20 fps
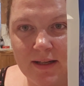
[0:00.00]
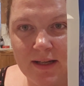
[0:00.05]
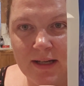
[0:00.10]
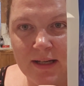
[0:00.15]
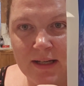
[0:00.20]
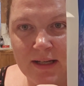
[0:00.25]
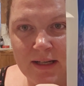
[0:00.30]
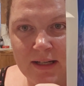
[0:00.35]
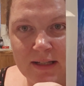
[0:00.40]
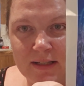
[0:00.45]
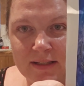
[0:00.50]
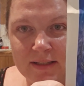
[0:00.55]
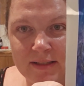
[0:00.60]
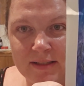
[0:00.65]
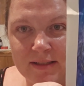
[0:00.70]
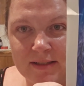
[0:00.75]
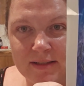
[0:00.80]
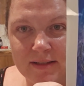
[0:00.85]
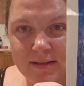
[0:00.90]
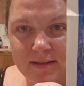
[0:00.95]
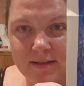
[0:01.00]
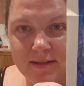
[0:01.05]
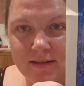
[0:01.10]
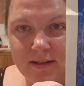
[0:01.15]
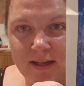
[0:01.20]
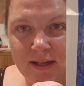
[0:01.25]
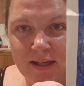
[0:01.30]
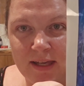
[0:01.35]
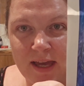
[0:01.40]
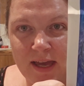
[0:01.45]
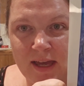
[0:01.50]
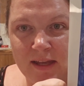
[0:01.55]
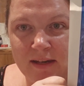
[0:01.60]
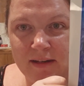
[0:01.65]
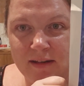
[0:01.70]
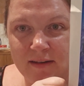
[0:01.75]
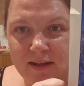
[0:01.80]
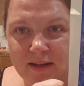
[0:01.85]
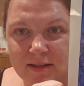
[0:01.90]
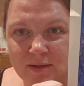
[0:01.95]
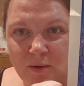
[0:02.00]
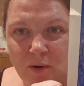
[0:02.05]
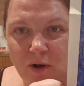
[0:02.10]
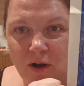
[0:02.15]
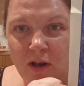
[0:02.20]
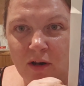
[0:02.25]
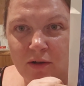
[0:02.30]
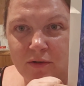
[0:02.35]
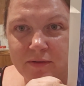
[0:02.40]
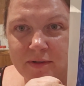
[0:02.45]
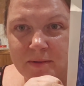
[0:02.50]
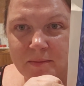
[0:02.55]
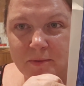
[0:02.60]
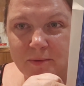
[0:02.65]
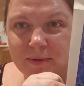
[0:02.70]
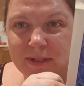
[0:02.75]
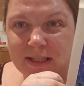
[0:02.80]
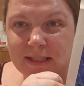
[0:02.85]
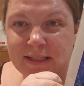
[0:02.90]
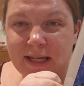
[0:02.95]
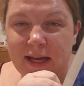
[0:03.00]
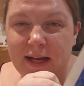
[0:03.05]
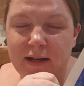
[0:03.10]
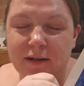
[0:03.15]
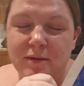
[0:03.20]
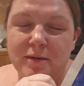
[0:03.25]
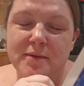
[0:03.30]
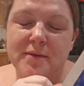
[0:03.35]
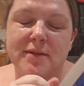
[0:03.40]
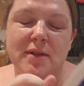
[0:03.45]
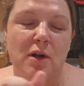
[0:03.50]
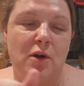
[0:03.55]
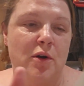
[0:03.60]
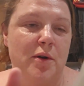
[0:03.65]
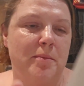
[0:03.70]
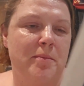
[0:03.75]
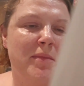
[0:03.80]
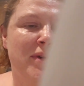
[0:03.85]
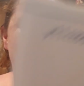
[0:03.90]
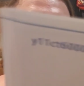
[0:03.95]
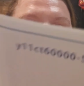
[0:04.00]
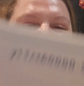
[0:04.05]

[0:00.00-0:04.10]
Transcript: And again, there's quite a lot of small detail, so I'm